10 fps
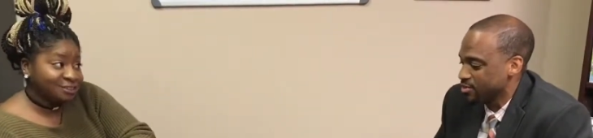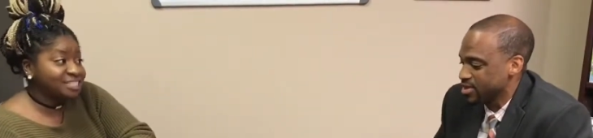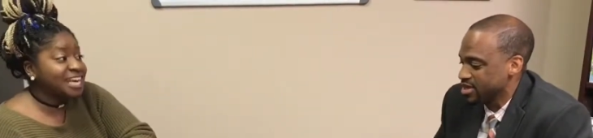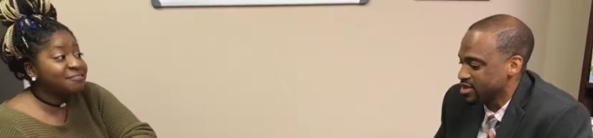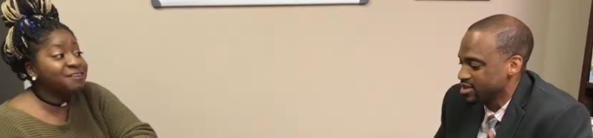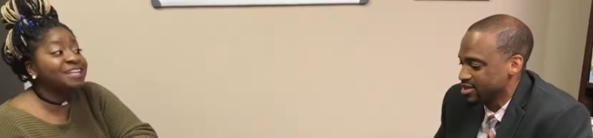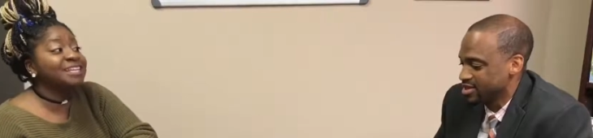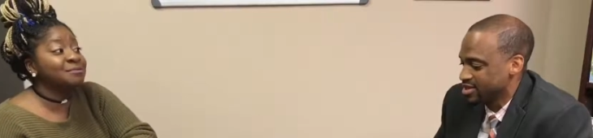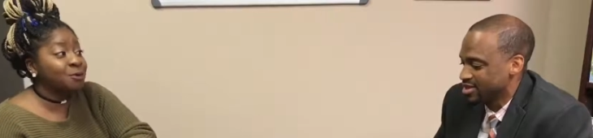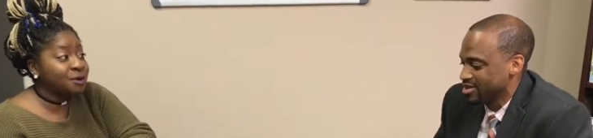Speaker 1: you're I mean,
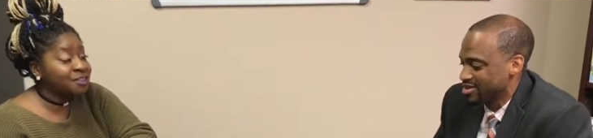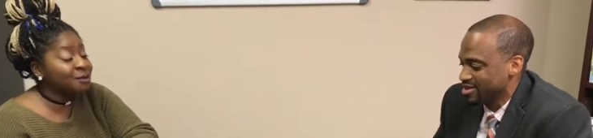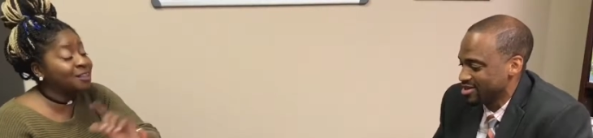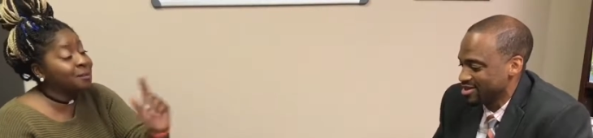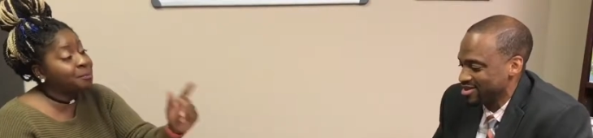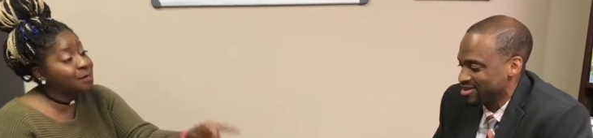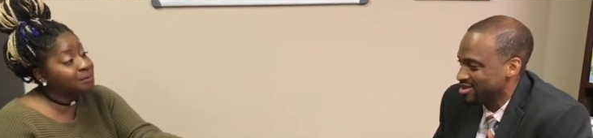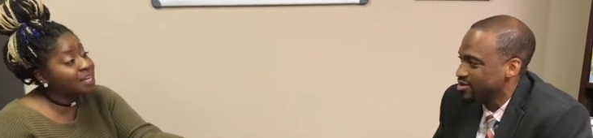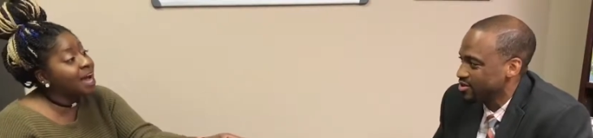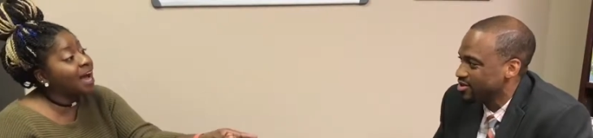definitely more in the the
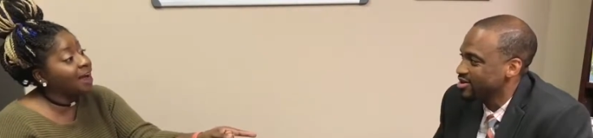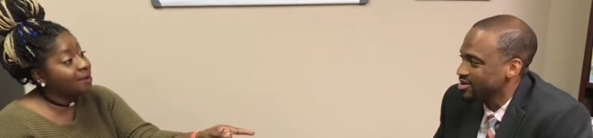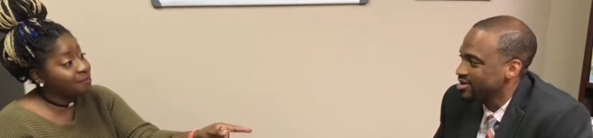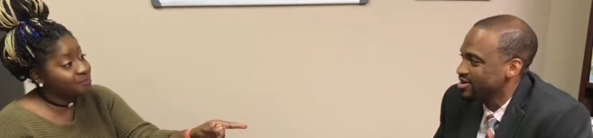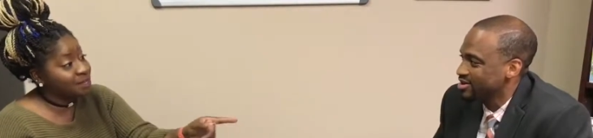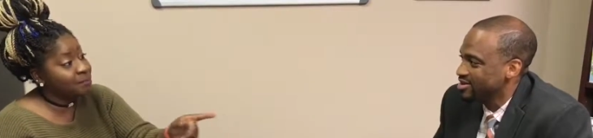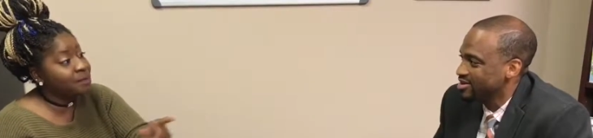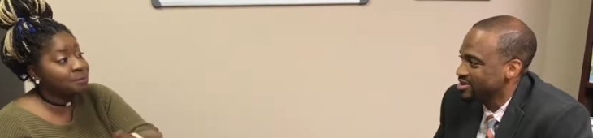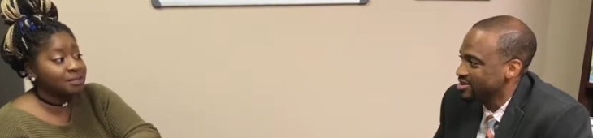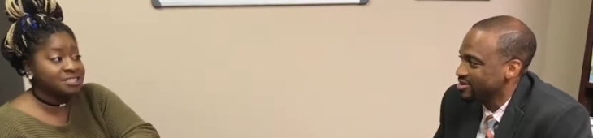public eye, yeah. and
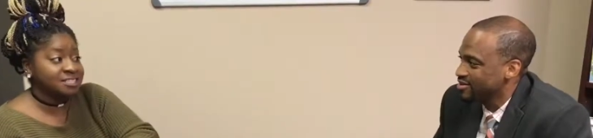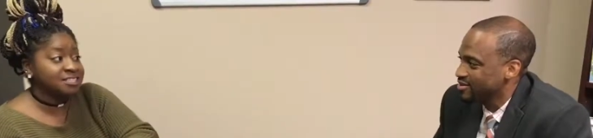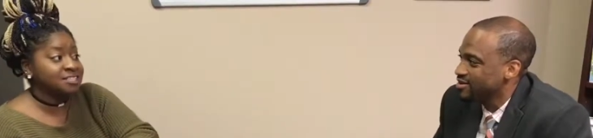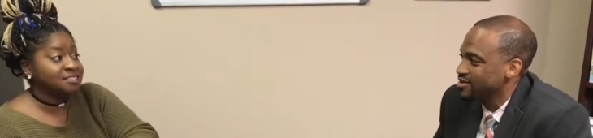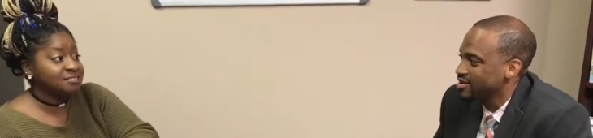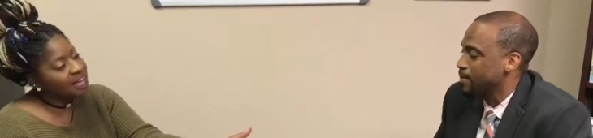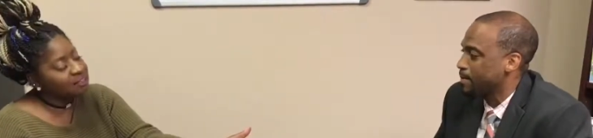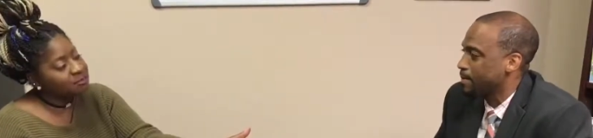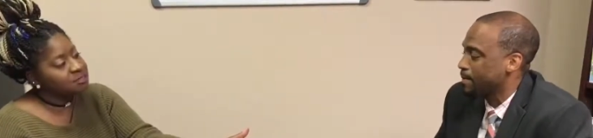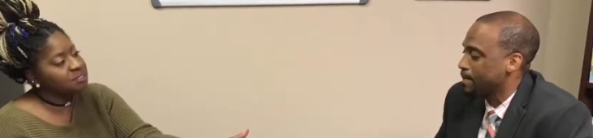people are judging. How
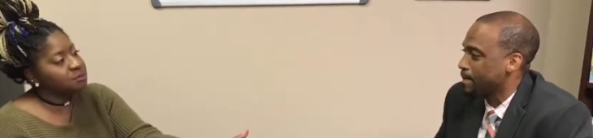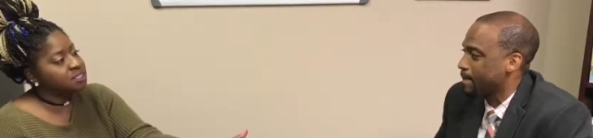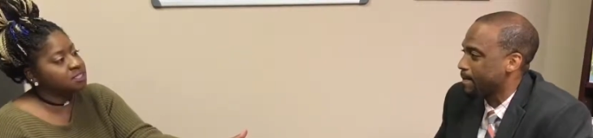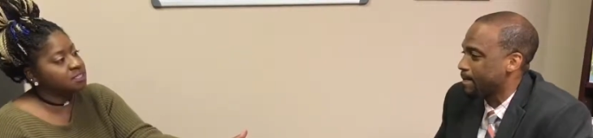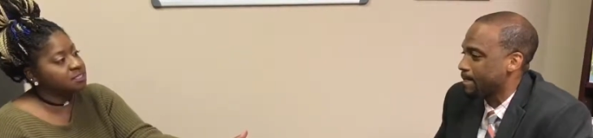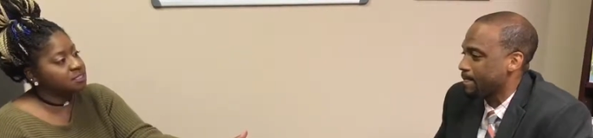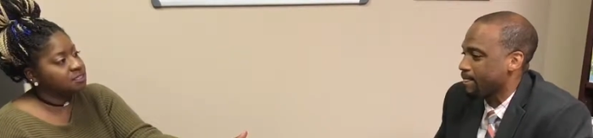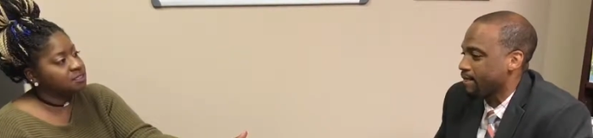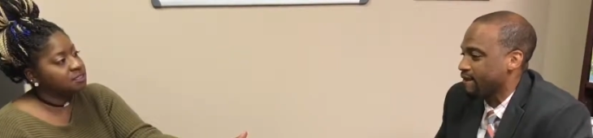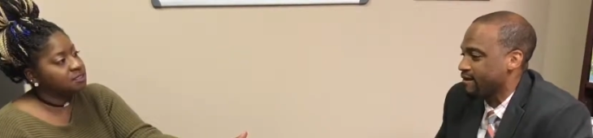you deal with it?
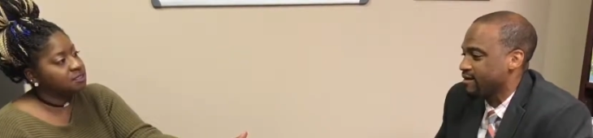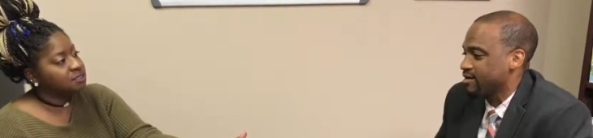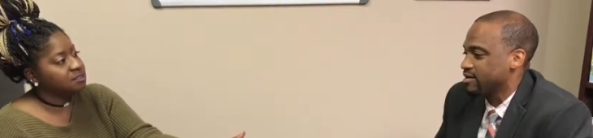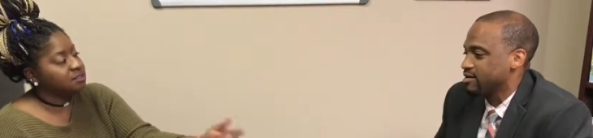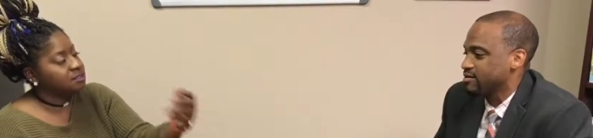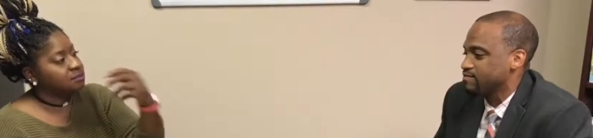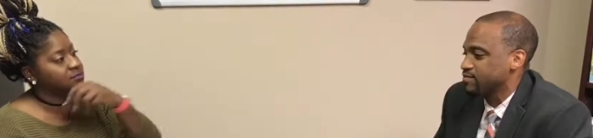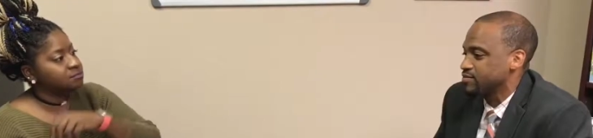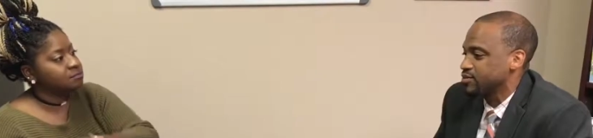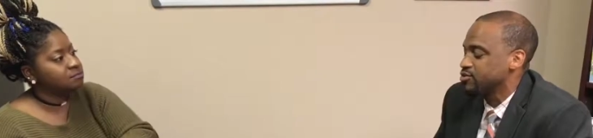
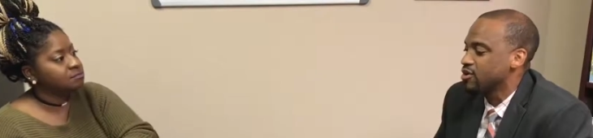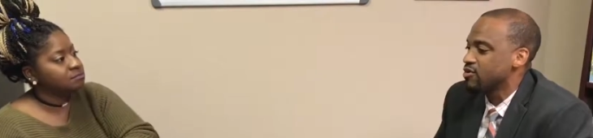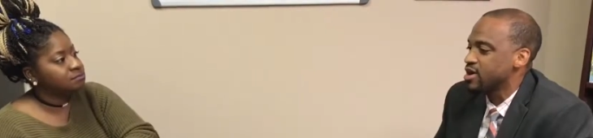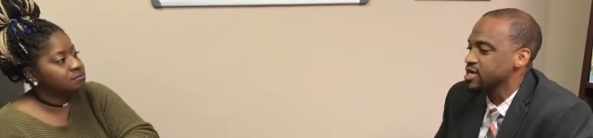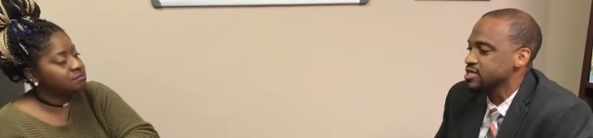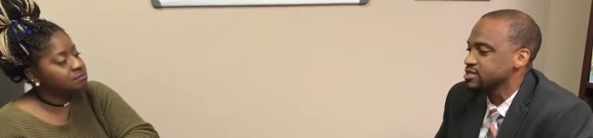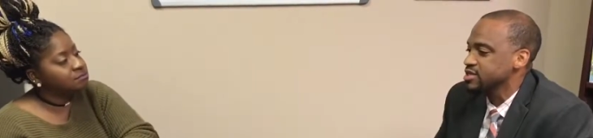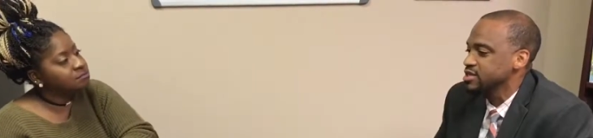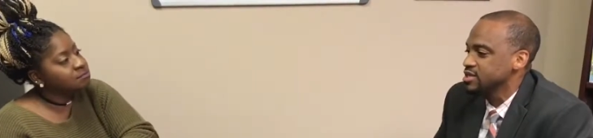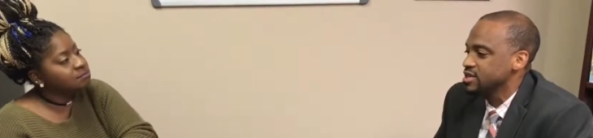
Speaker 2: You know,
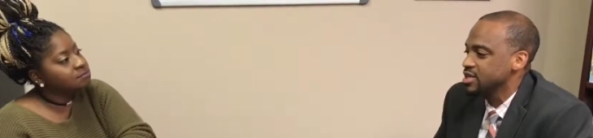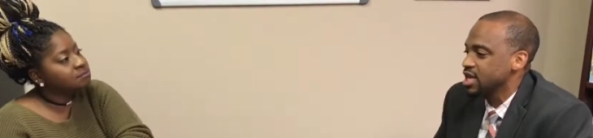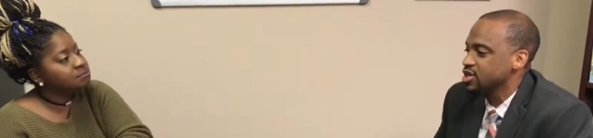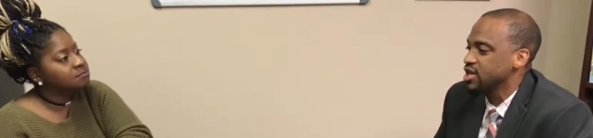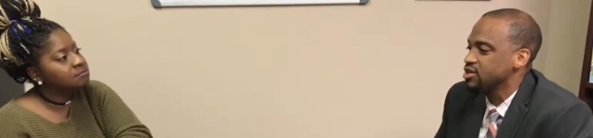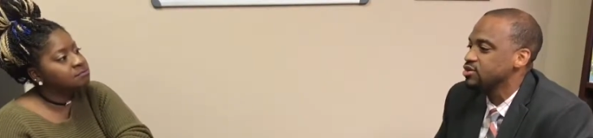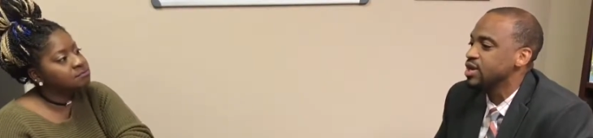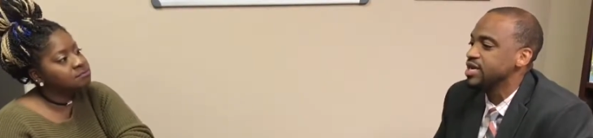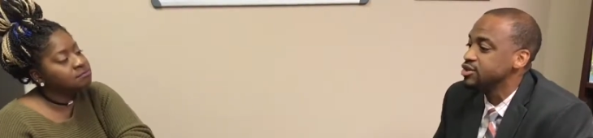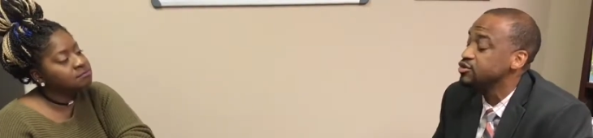honestly, it,
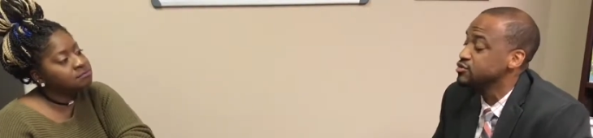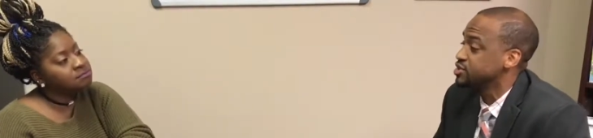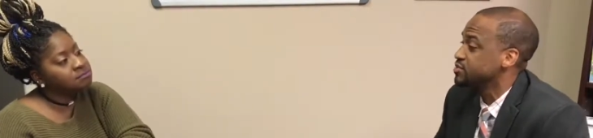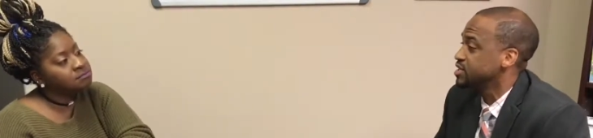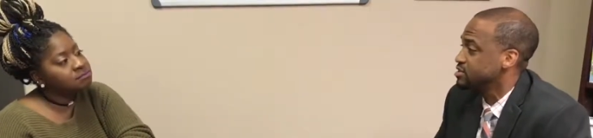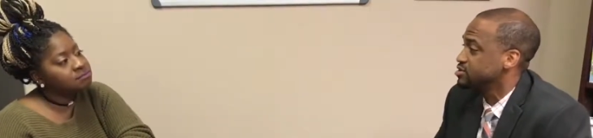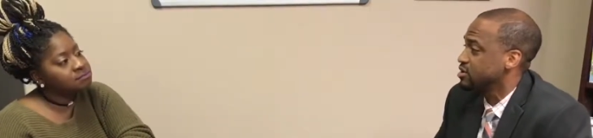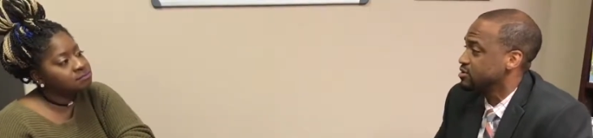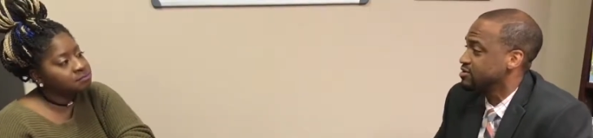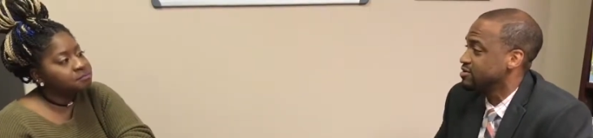it, it, used to be a
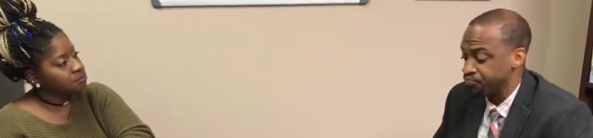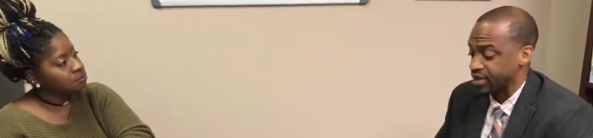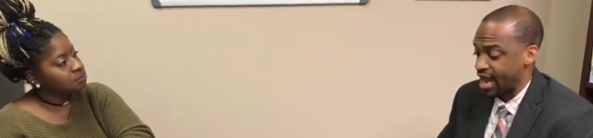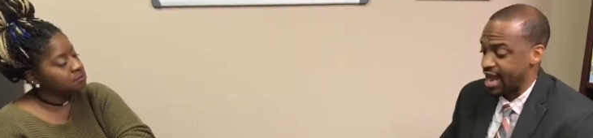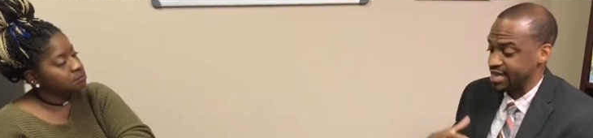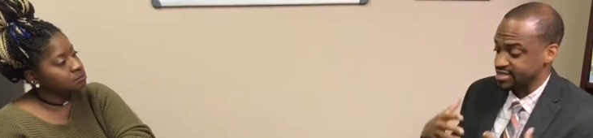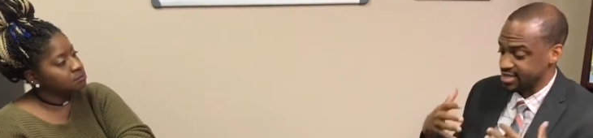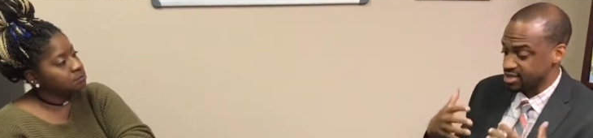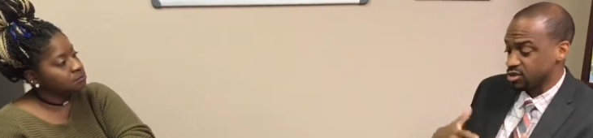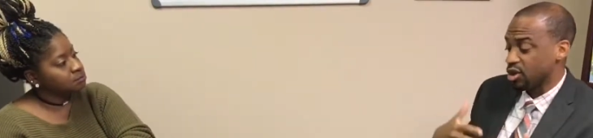struggle. I had to
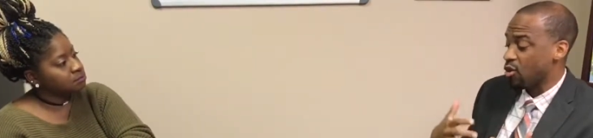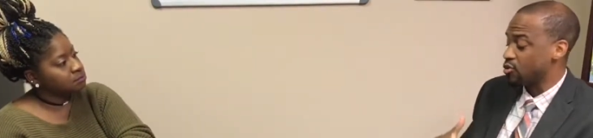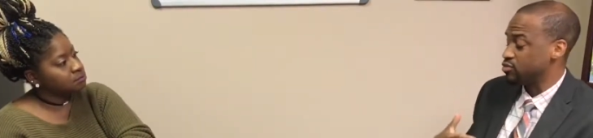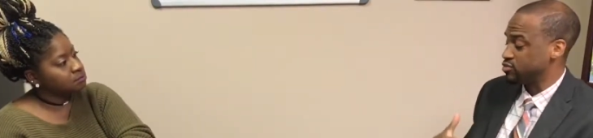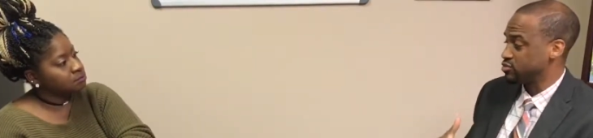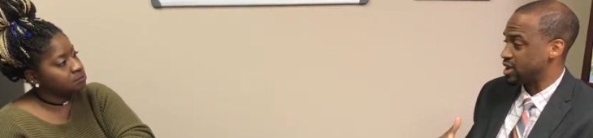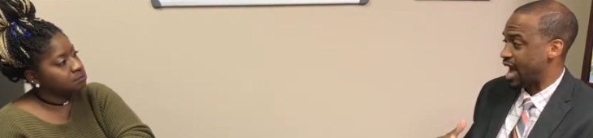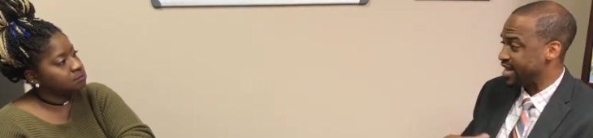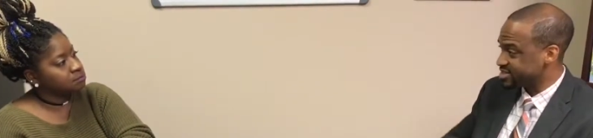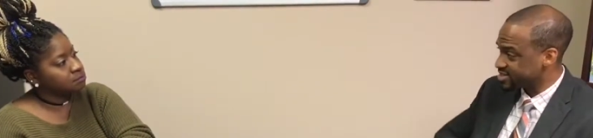get alone. I had to